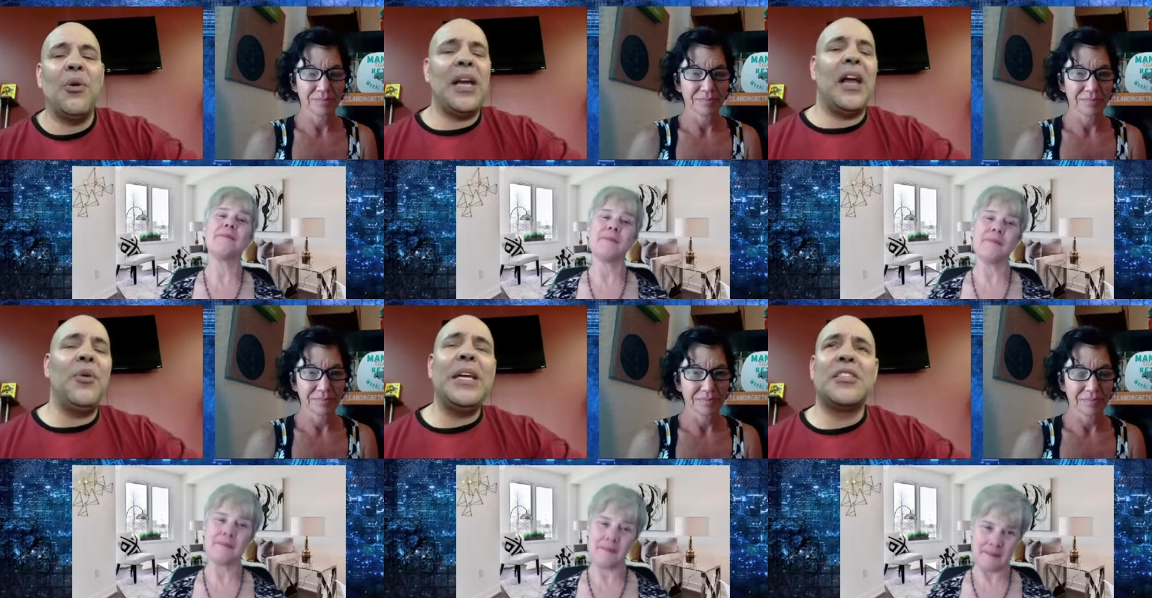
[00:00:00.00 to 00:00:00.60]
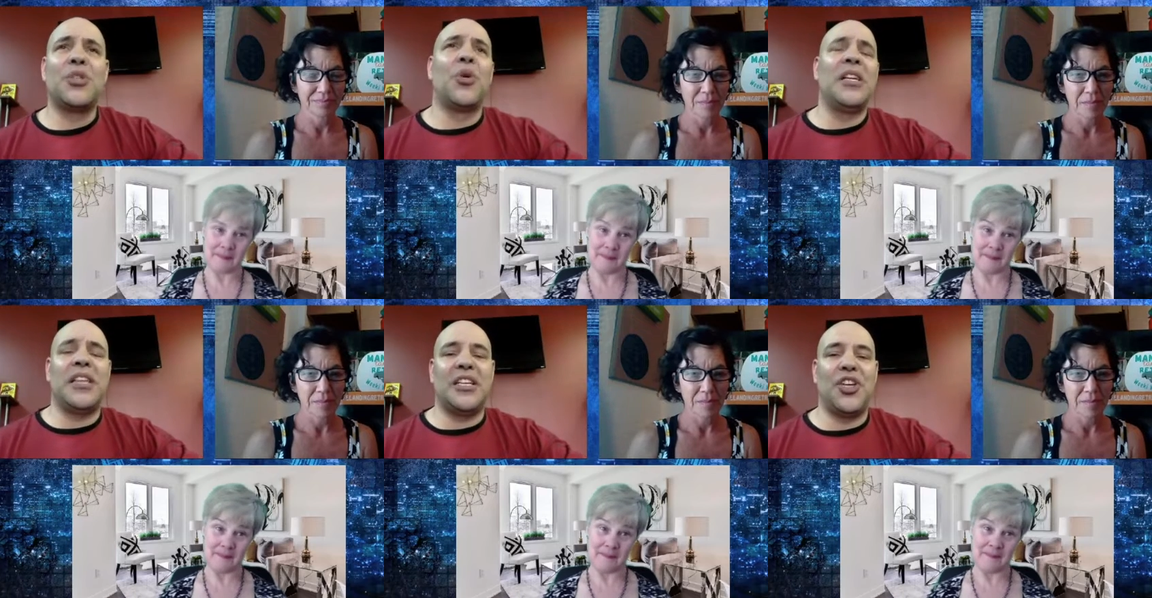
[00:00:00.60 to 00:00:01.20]
Speaker 1: do I how do I get
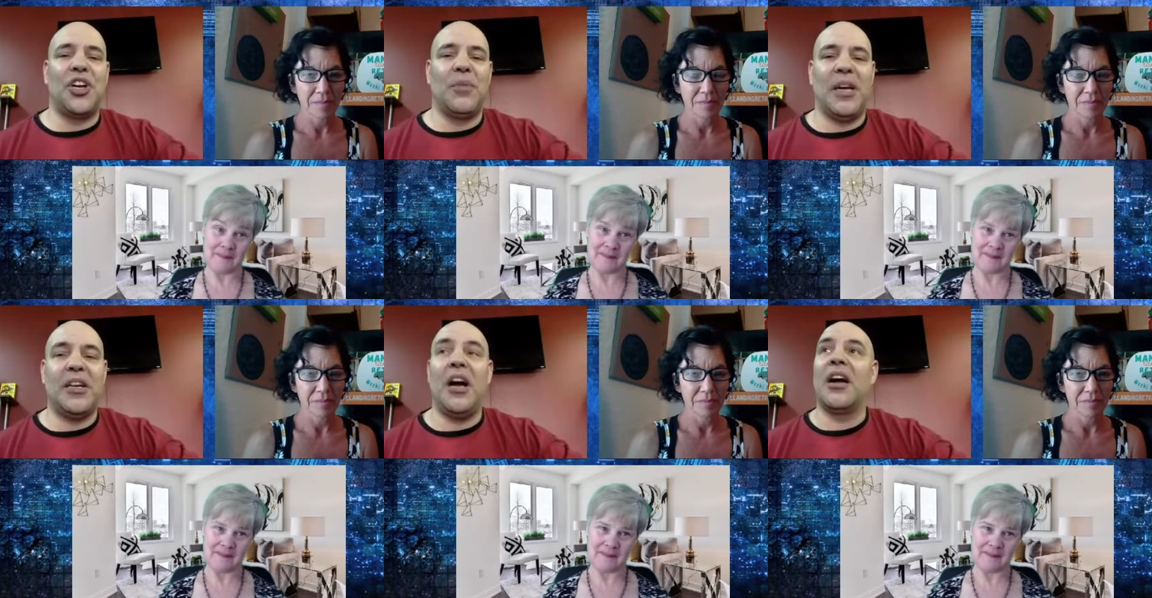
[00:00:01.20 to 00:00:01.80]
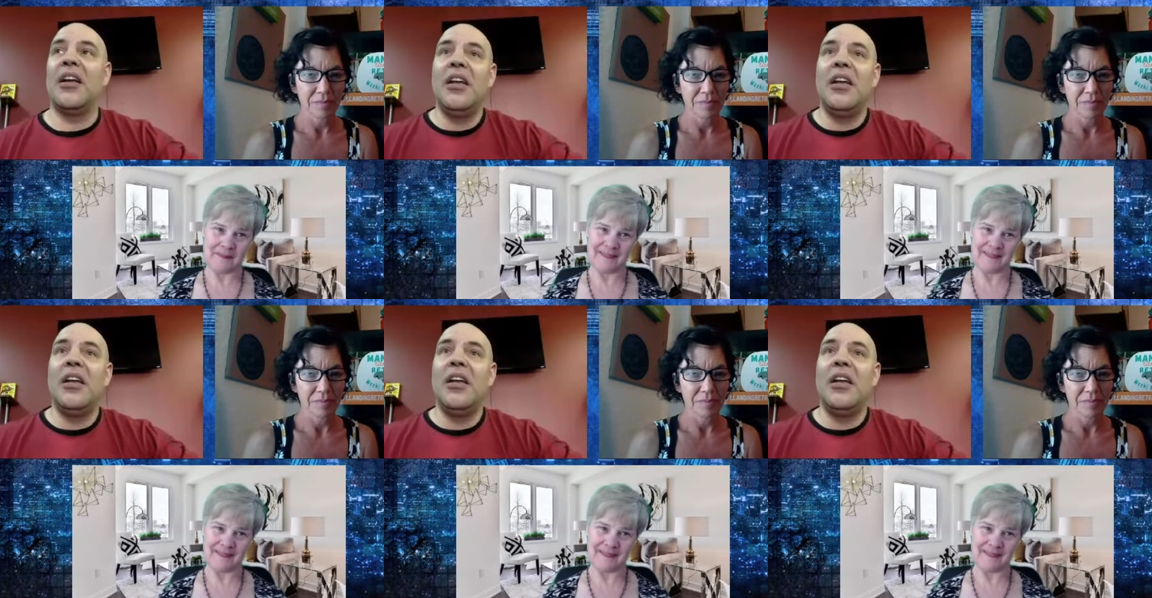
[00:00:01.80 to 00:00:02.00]
stories I can share during my talk?